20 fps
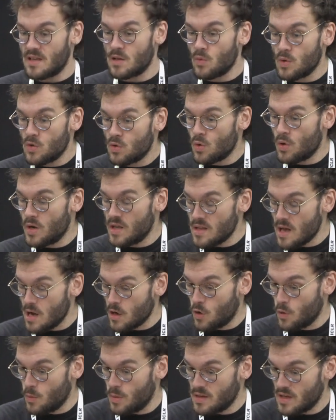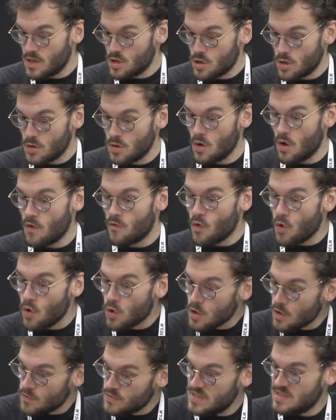then we do linear combination of
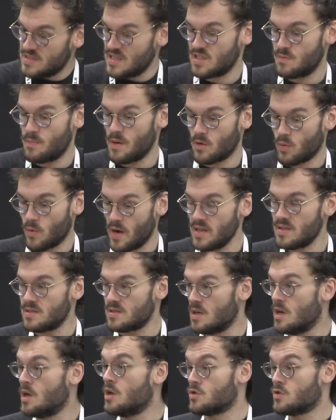all of these expert weights.